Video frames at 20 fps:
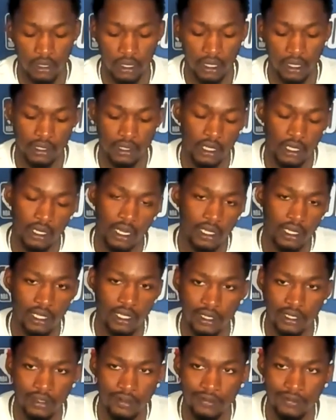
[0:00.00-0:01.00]
I
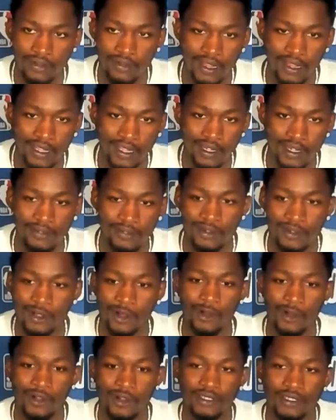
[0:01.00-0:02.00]
can't even
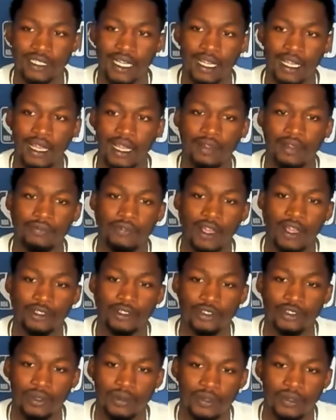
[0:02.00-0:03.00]
recall because I got in
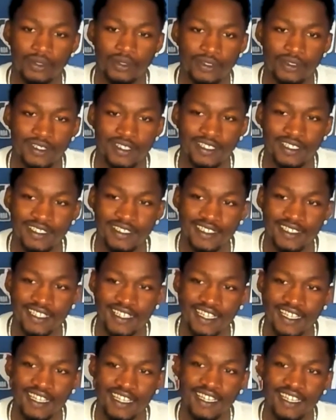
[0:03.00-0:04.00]
foul trouble.
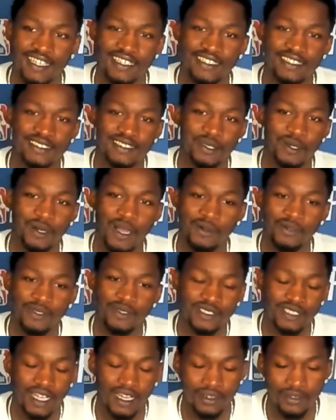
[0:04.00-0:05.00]
So I
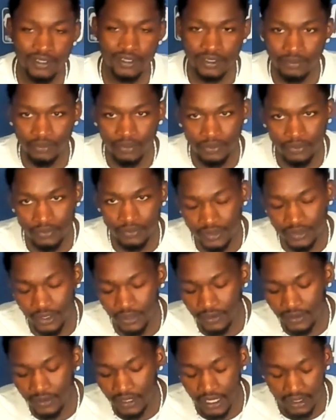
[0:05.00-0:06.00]
was
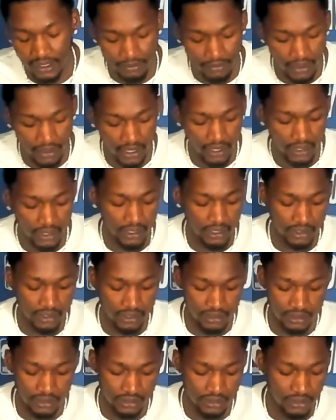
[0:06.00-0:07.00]
kind of mad at,
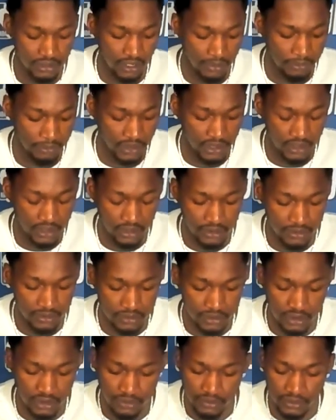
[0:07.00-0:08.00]
I picked up
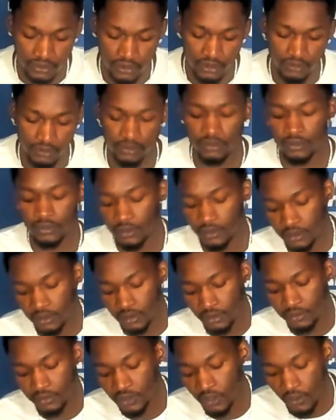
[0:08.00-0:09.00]
them
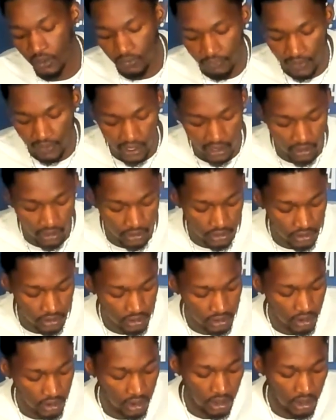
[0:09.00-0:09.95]
soft fouls,